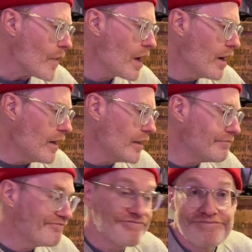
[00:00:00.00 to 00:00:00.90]
uh,
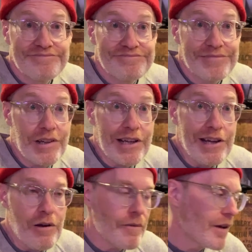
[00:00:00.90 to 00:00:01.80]
there you
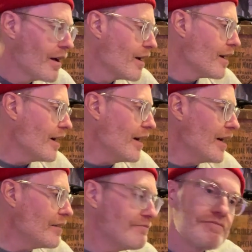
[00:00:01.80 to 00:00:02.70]
go.
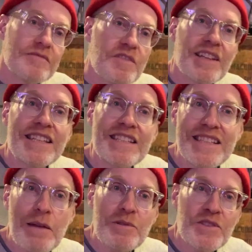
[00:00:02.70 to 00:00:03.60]
Uh, if you like this
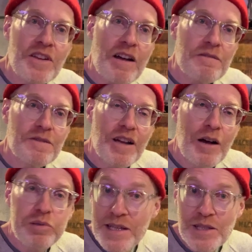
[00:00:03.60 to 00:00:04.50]
type of stuff,
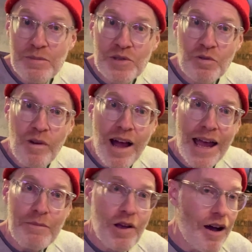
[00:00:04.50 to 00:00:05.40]
uh, please
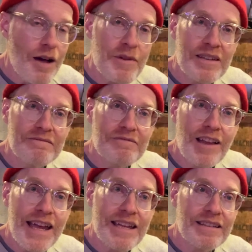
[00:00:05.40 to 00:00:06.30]
subscribe, comment,
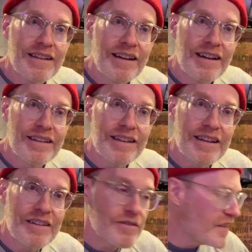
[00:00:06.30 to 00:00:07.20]
like.
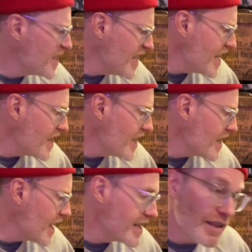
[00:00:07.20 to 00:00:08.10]
Uh, if you've seen anything
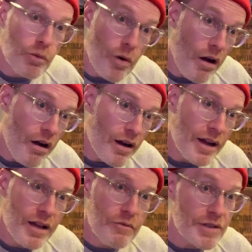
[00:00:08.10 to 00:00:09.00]
that I did wrong,
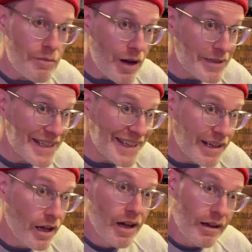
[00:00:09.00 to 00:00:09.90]
which I probably
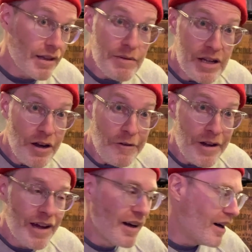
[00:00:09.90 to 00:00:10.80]
did, let me know.
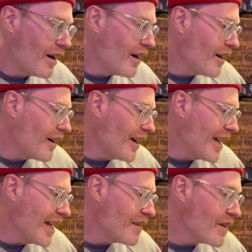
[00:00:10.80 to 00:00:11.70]
Uh,
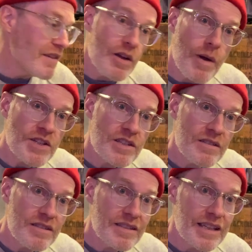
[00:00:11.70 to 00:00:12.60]
and if you have any
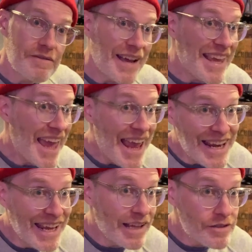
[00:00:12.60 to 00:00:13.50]
questions, and if I
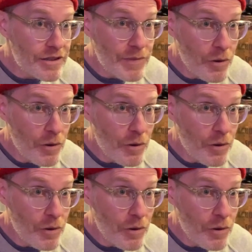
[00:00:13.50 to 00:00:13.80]
can answer them, I